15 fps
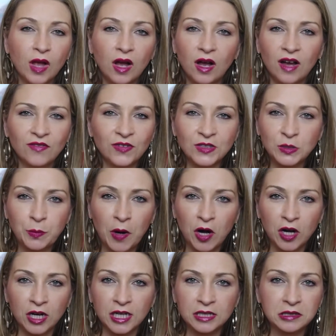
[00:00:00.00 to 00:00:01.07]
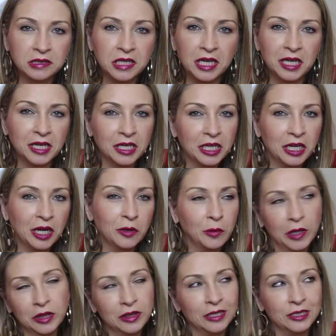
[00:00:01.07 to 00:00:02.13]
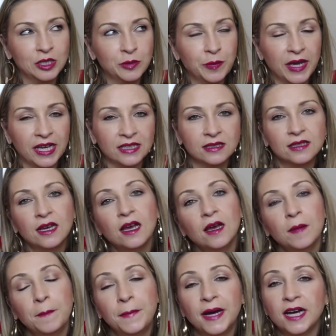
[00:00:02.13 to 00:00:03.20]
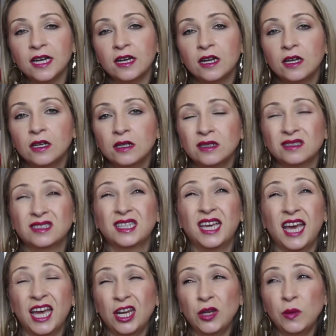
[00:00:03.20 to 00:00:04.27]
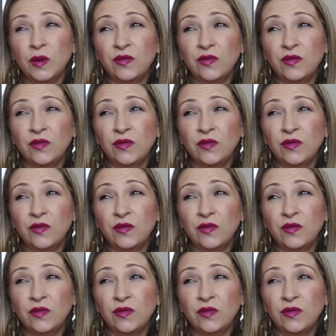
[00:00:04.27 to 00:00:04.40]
office park and say, can I rent this space? But can you